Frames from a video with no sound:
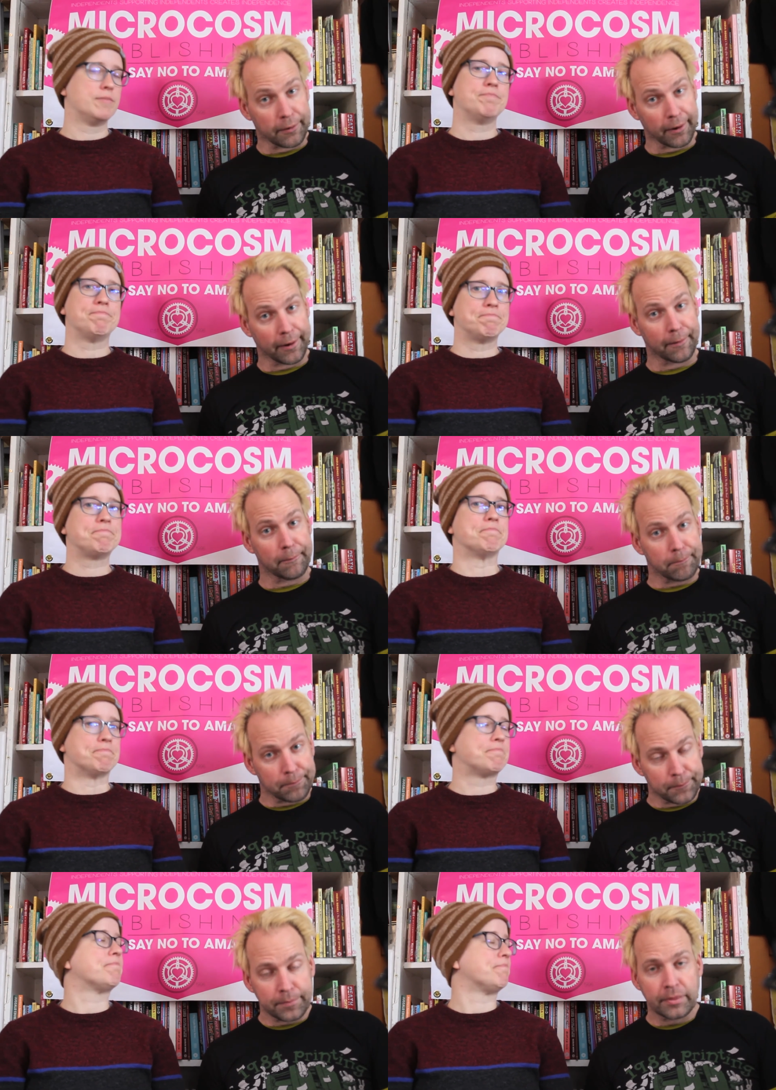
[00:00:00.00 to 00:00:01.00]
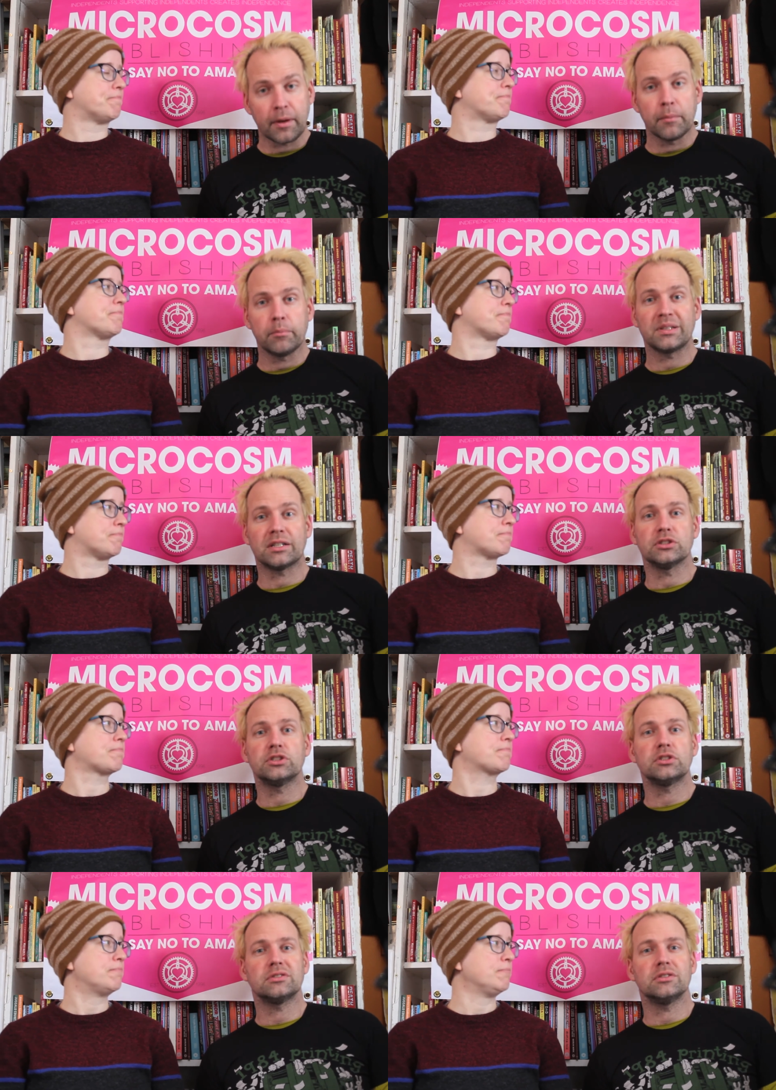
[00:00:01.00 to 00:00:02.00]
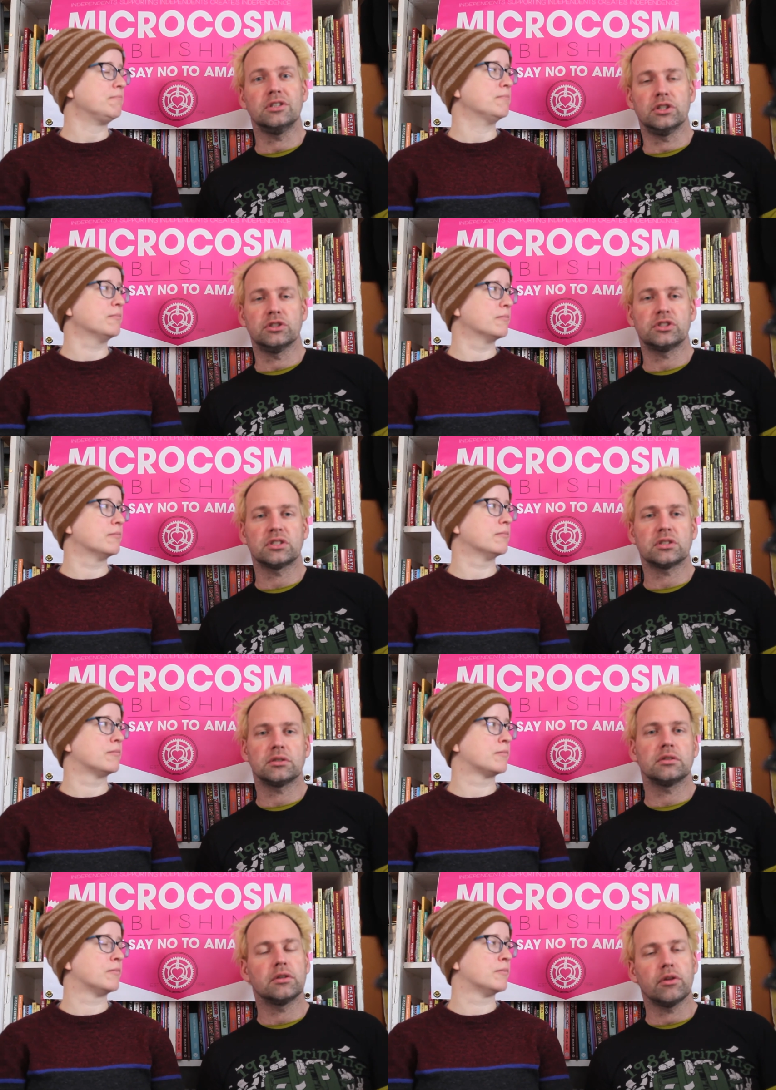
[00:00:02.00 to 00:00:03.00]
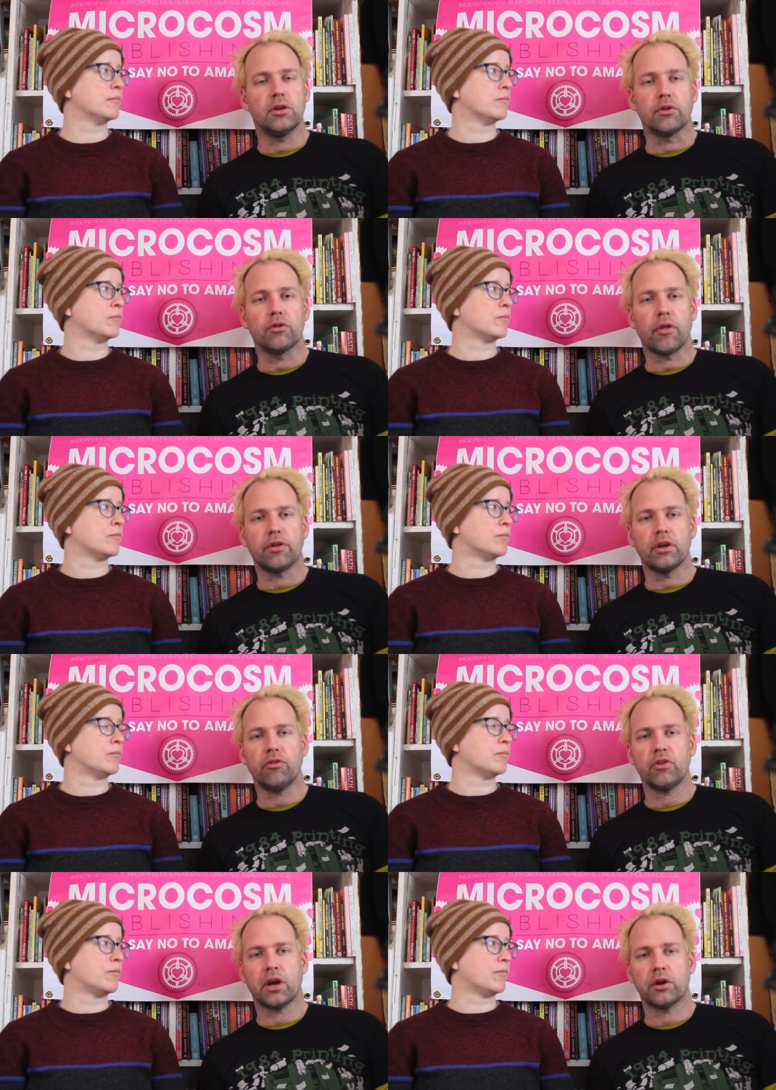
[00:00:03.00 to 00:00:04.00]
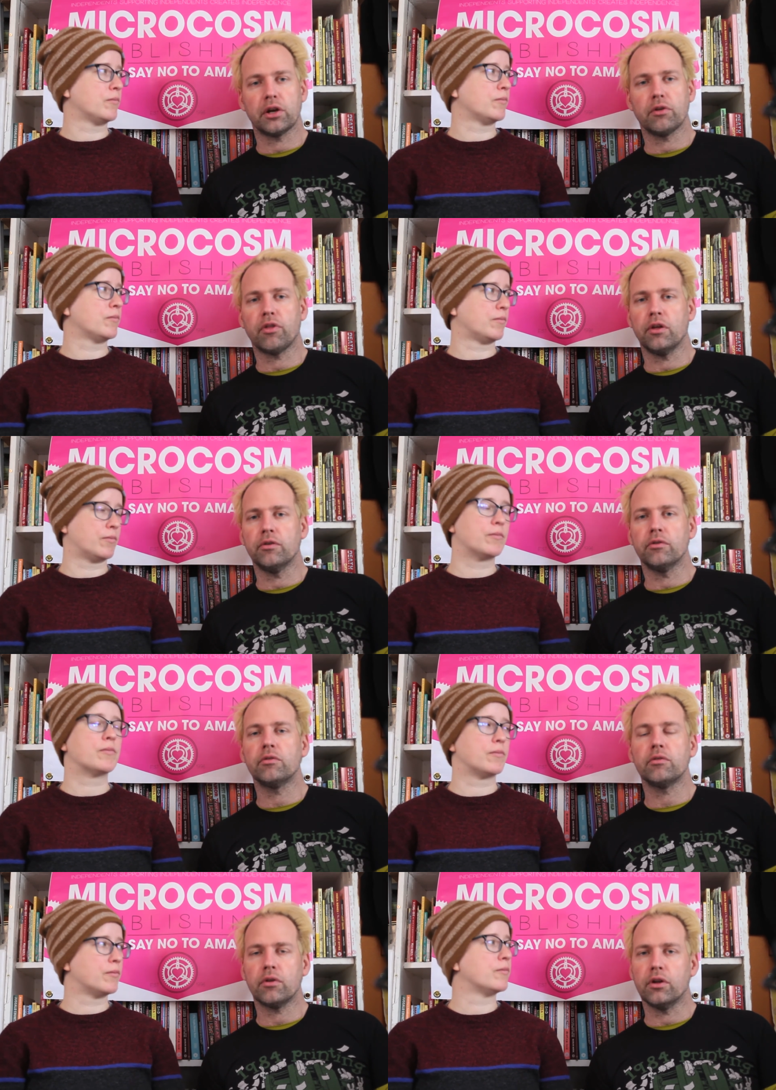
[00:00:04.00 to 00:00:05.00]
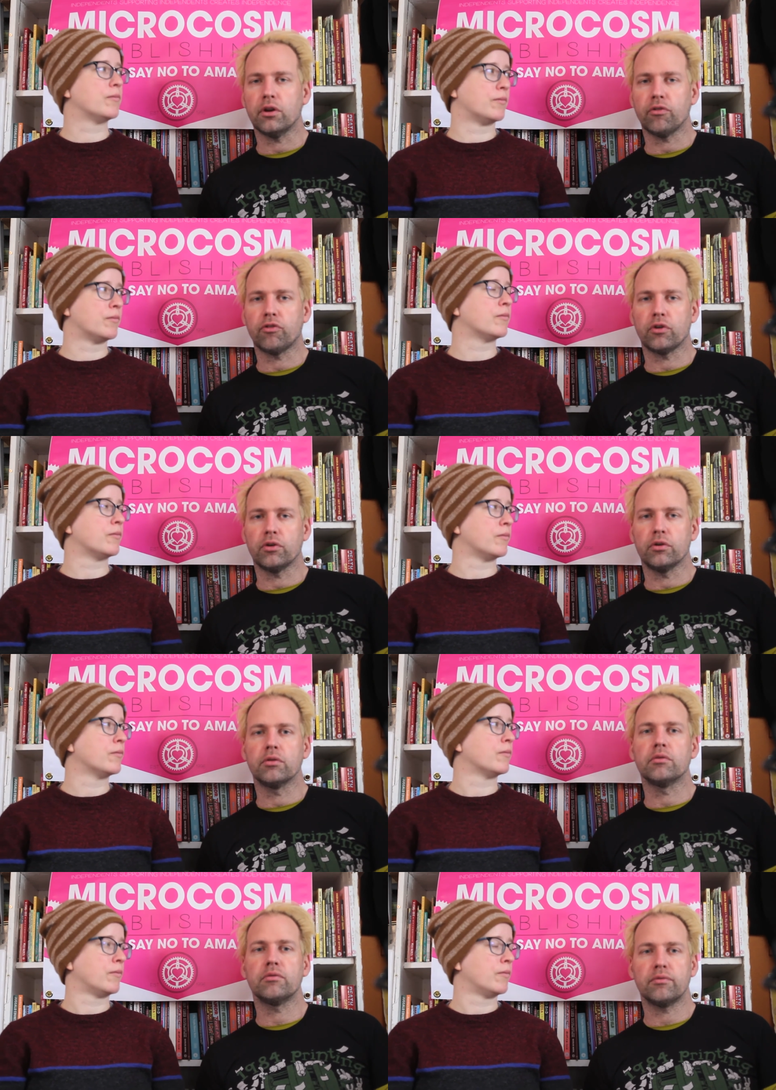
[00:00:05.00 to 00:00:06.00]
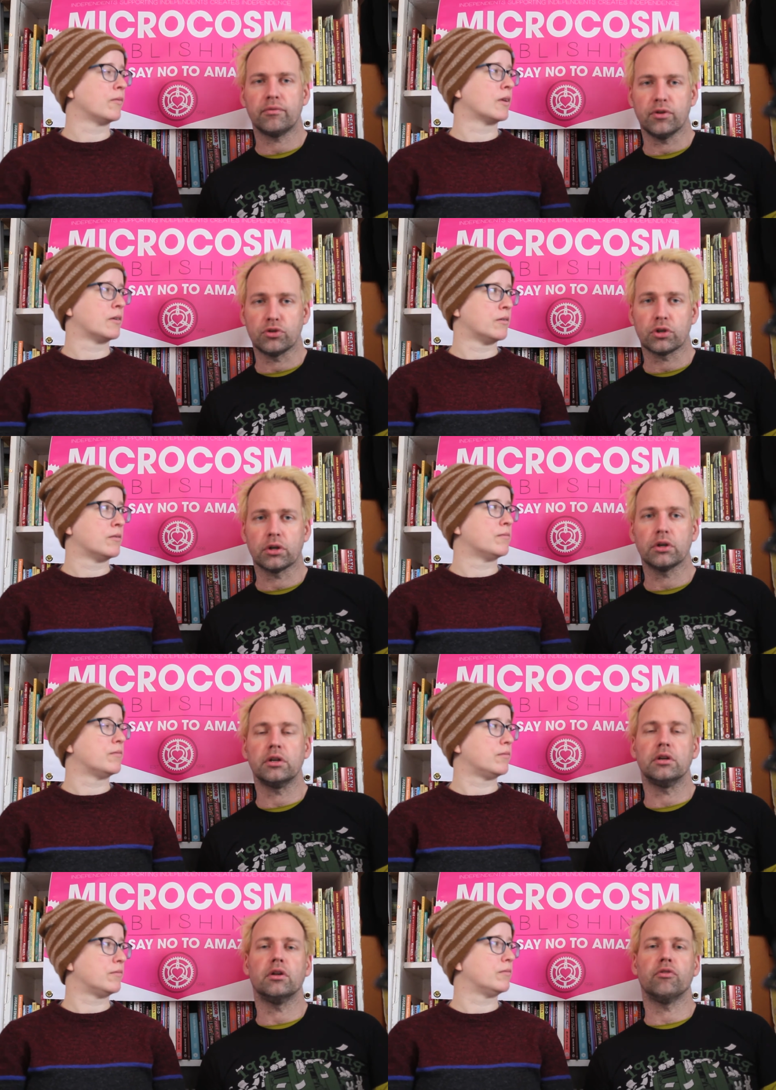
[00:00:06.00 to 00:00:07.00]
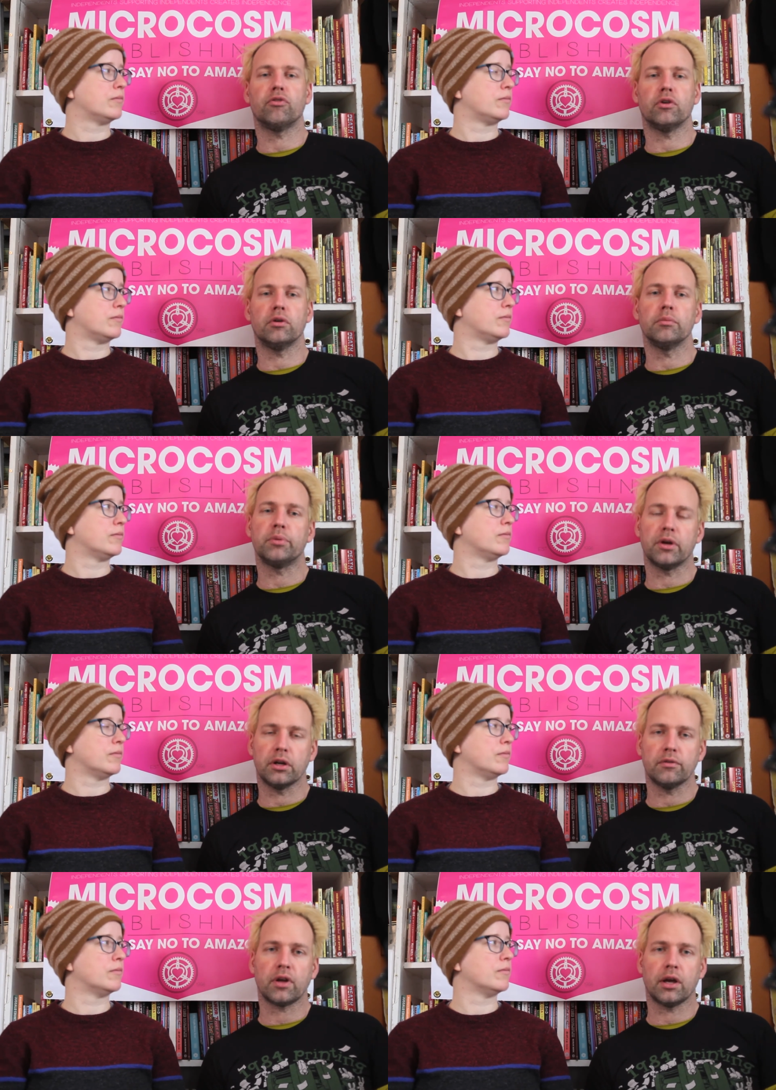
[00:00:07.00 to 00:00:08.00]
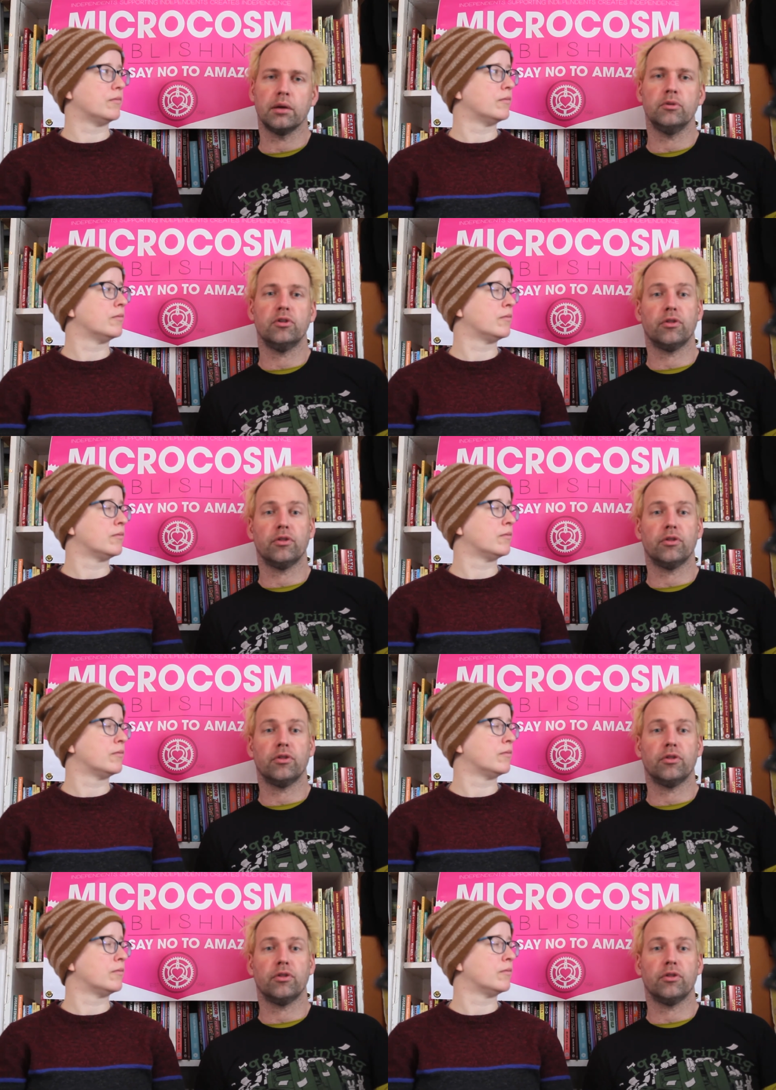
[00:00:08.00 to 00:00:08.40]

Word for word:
Speaker 1: right now, because it is, you know, nothing is scarier than an uncertain future and an uncertain period of time until